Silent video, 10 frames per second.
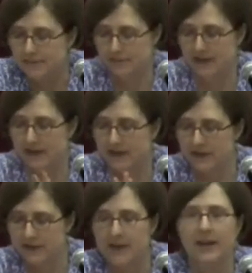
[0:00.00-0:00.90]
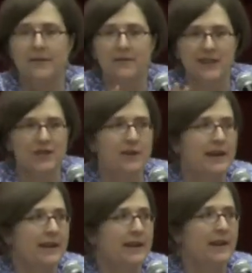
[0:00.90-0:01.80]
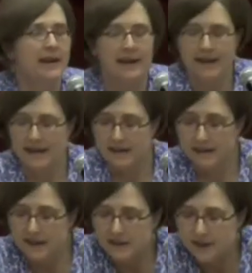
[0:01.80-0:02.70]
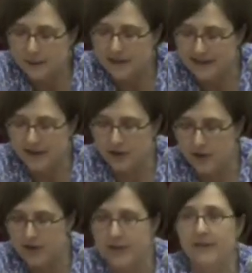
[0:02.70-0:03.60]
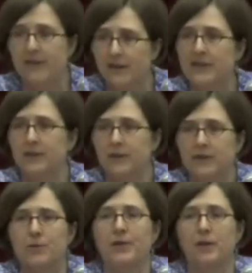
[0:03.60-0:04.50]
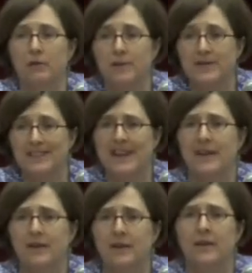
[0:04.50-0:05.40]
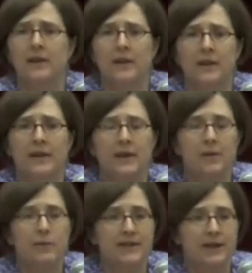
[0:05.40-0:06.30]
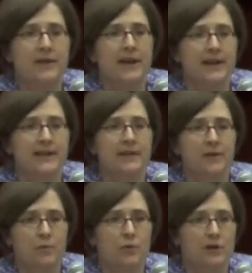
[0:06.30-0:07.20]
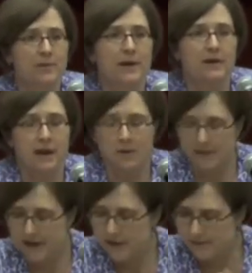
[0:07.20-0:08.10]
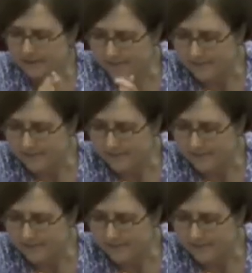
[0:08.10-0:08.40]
It's kind of interesting, kind of frustrated, and somewhat disillusioned, very disillusioned with the corruption scandal in Brazil that I can say a few words about later.